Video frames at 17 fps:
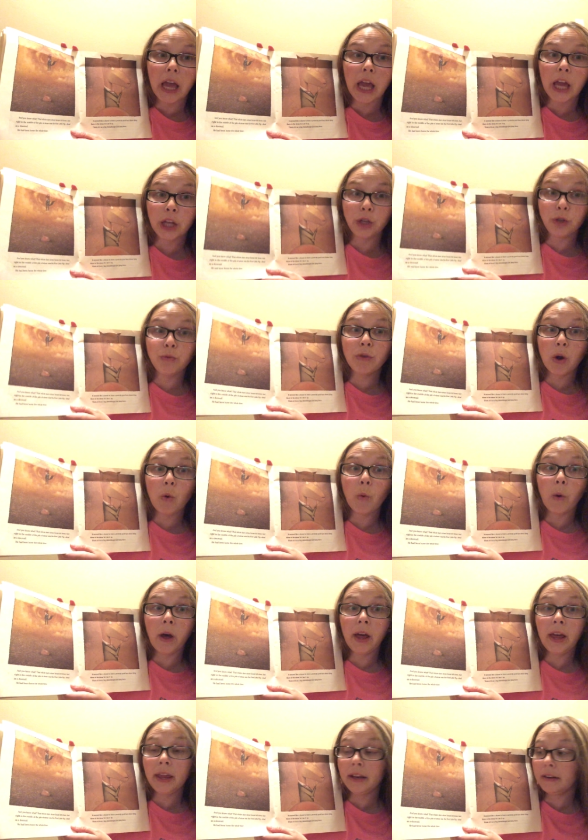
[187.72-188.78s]
And you know
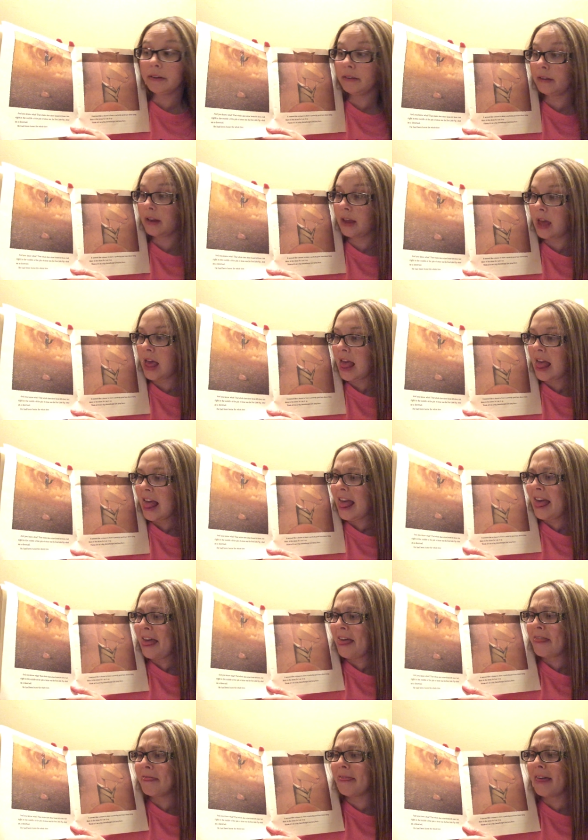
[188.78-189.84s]
what?
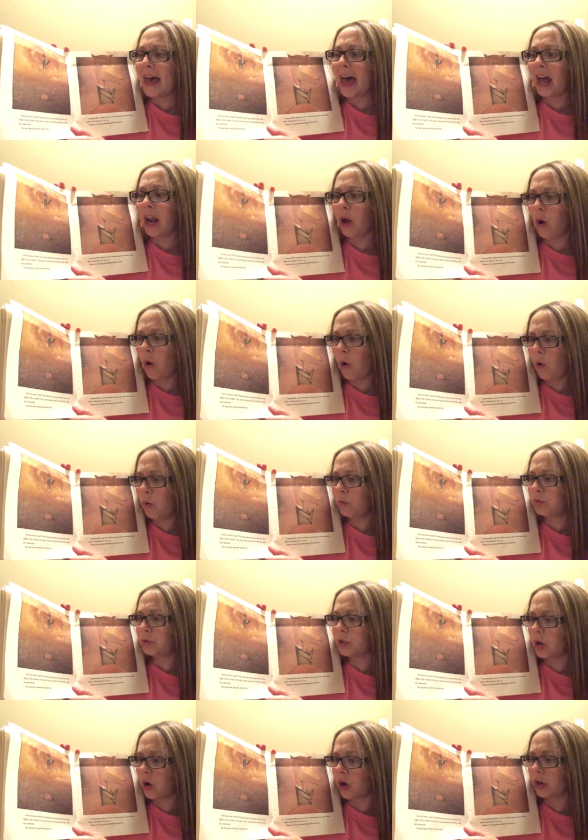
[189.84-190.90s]
That whole
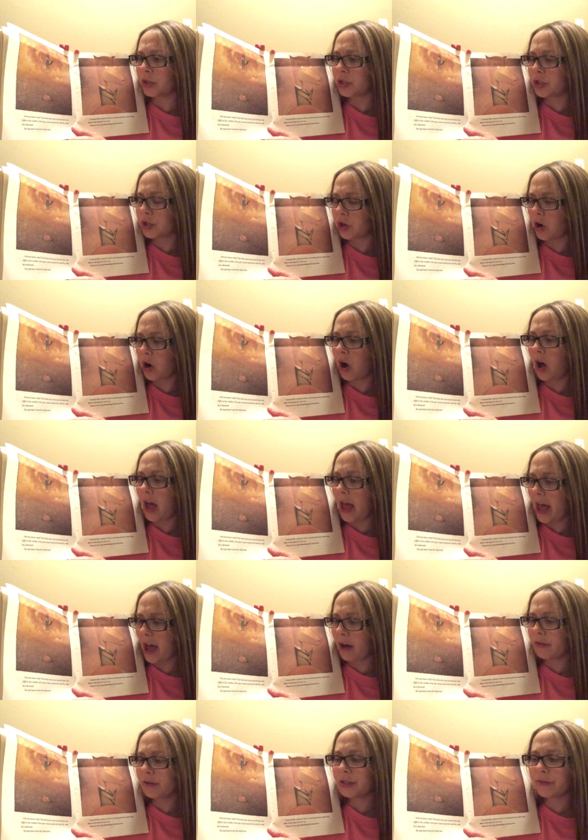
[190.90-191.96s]
darn straw
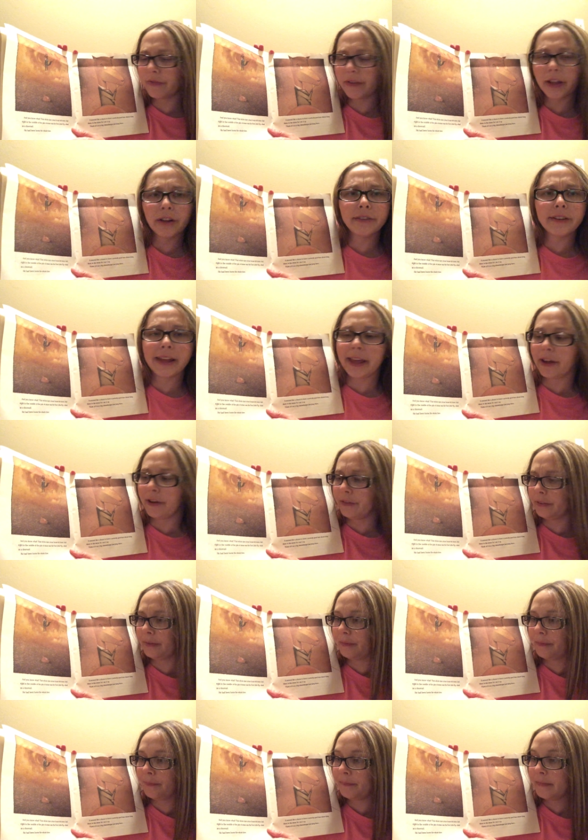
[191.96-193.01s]
house fell down.
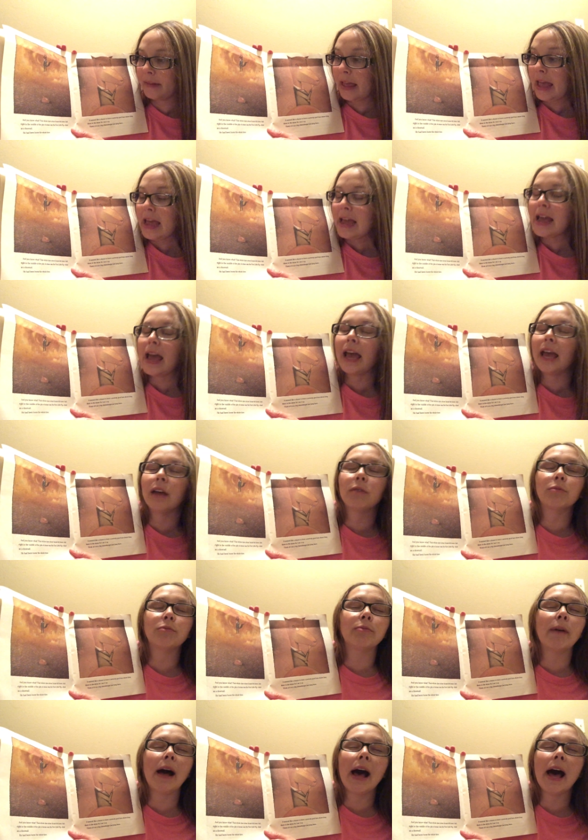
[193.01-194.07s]

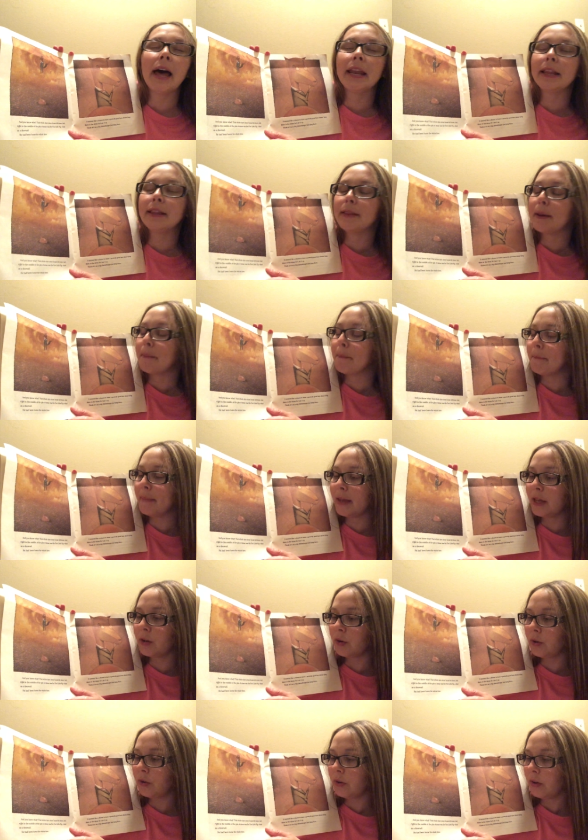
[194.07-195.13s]
And right in the
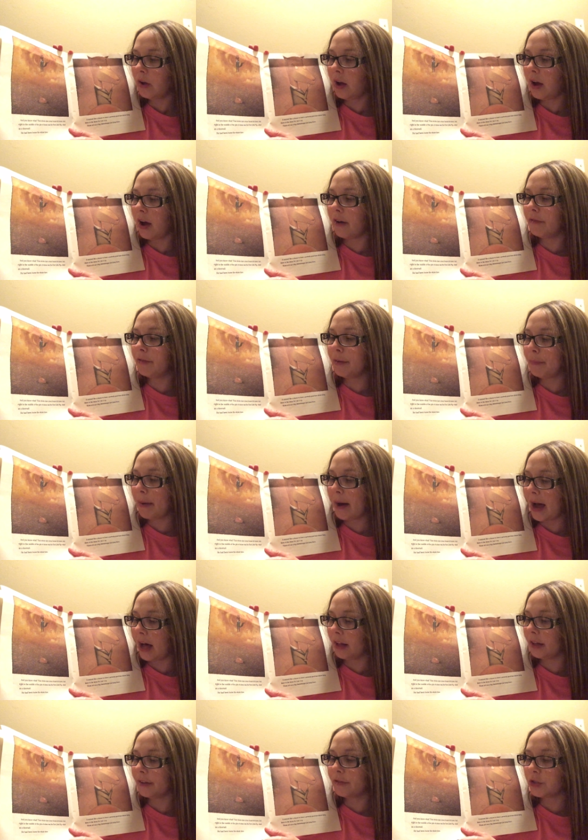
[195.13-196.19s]
middle of the
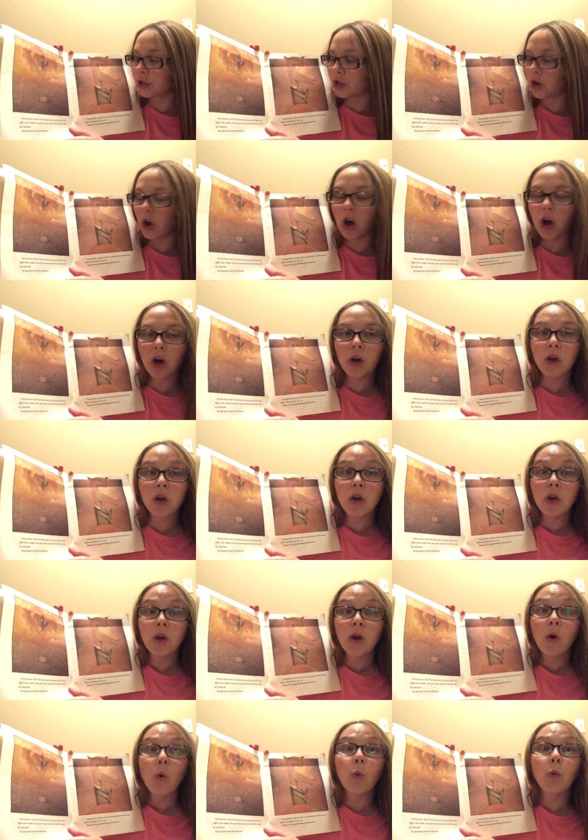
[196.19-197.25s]
pile of straw
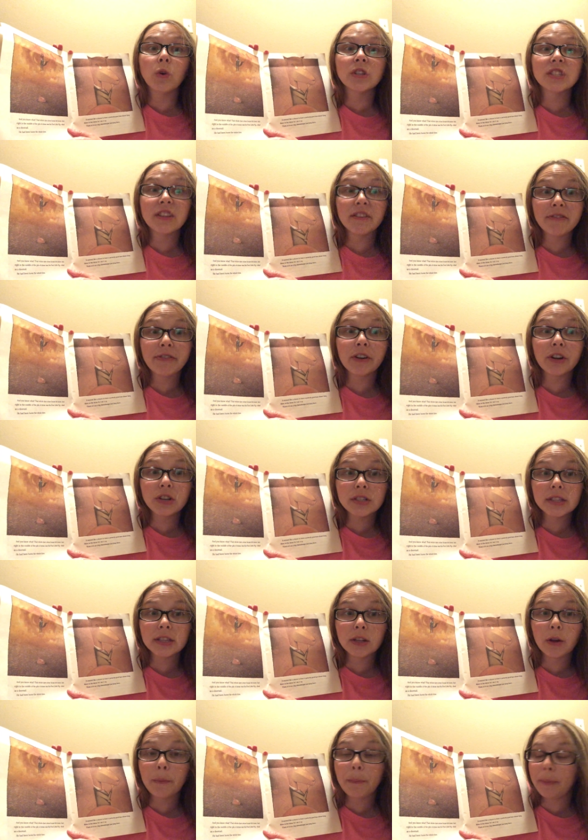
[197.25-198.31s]
was the first
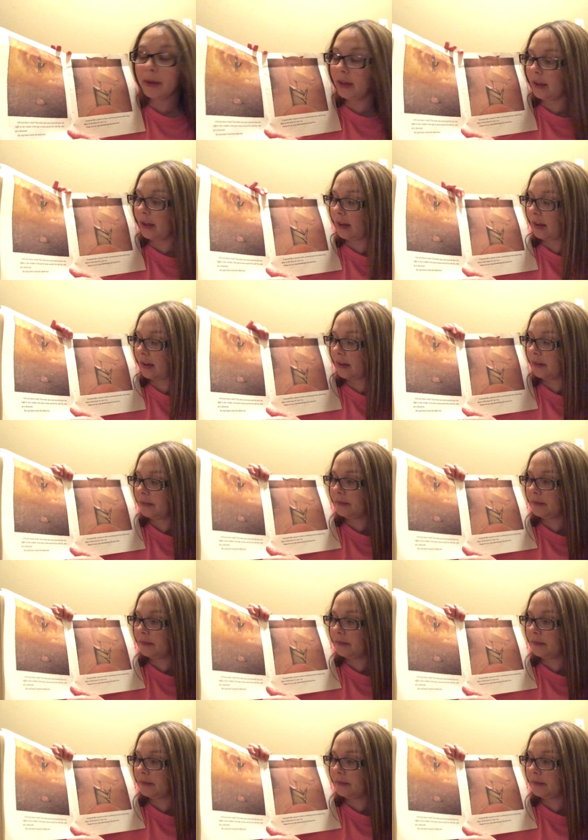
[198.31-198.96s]
little pig.